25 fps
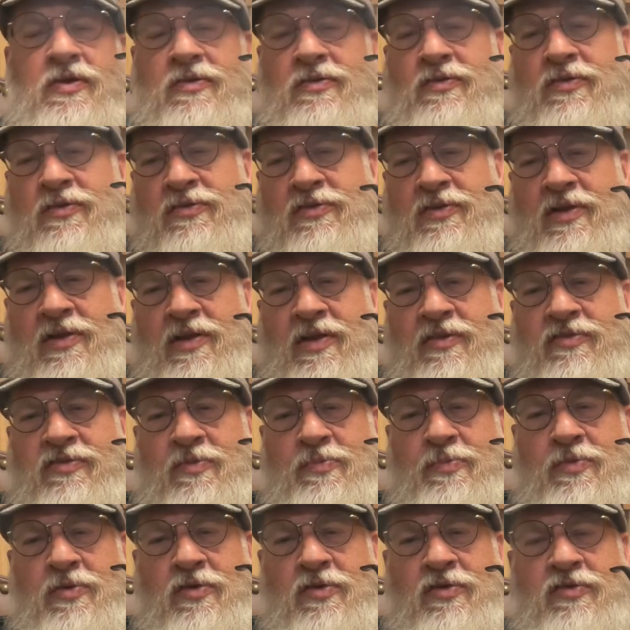saw lots
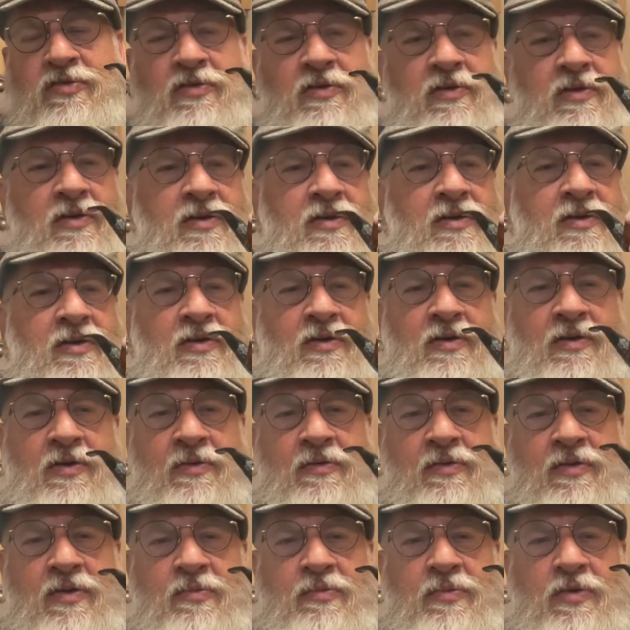of birds.
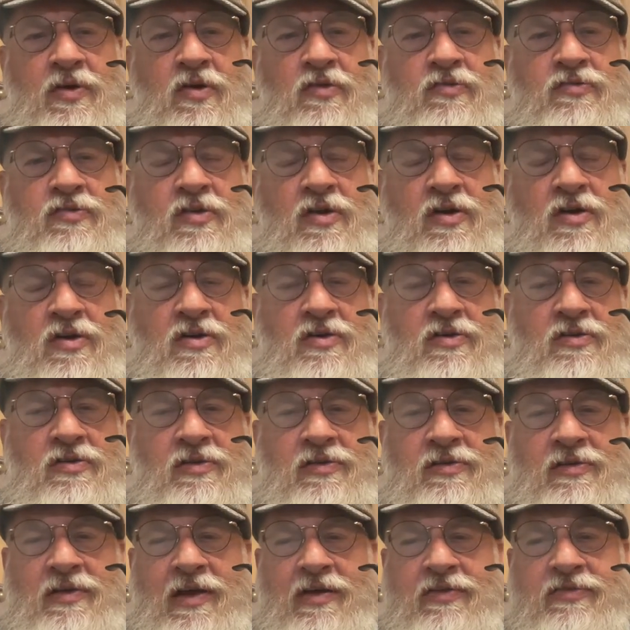But overall,
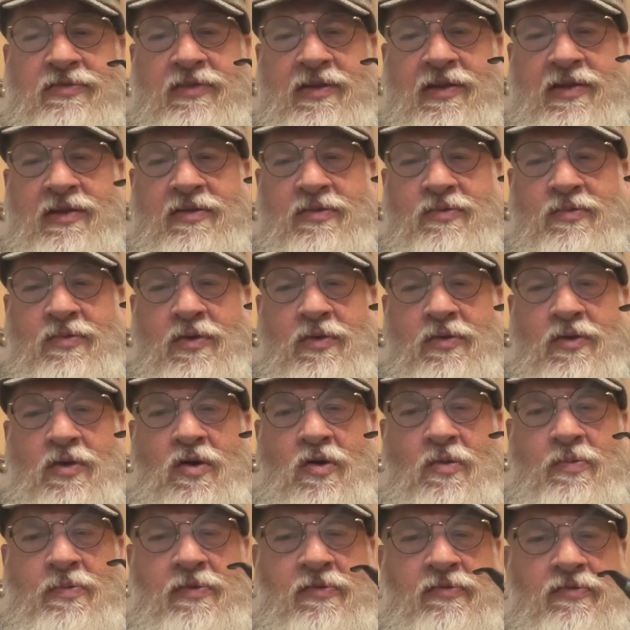less than we were
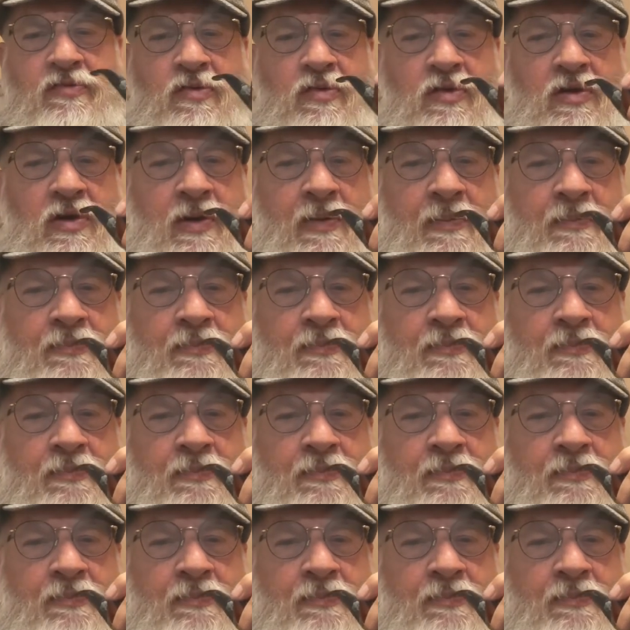hoping for.